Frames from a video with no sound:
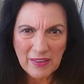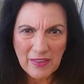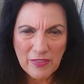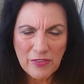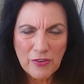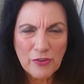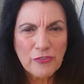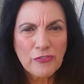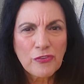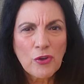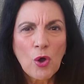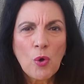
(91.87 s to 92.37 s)

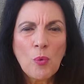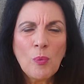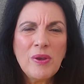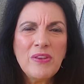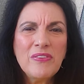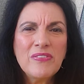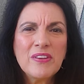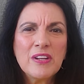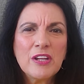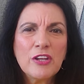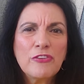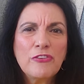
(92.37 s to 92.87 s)
There's
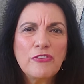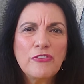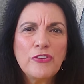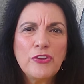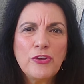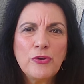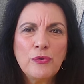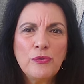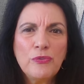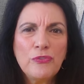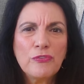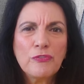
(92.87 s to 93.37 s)
always an
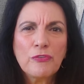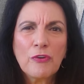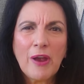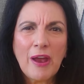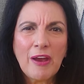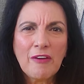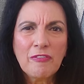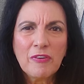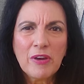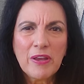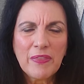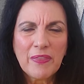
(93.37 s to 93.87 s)
excuse for
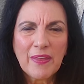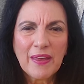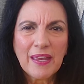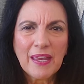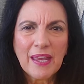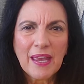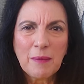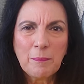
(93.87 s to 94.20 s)
everything,